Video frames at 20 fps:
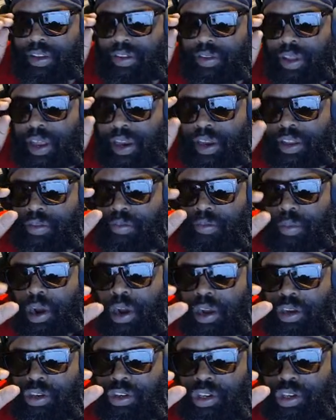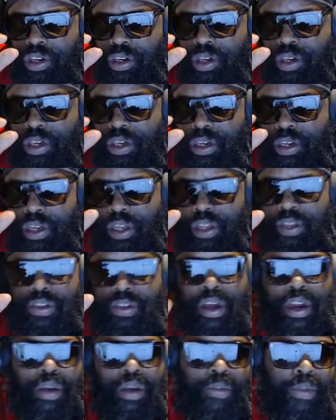and this merger is
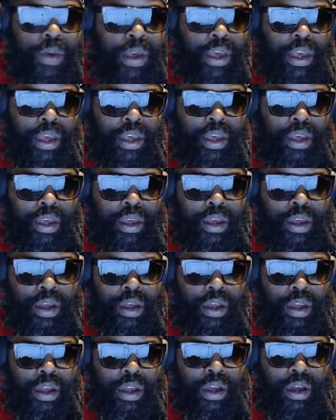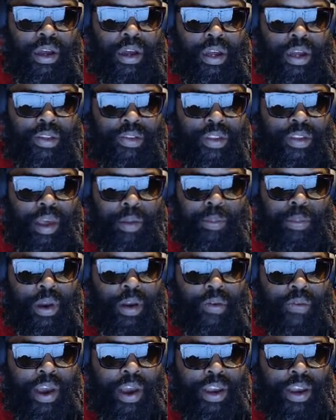going to be a step in the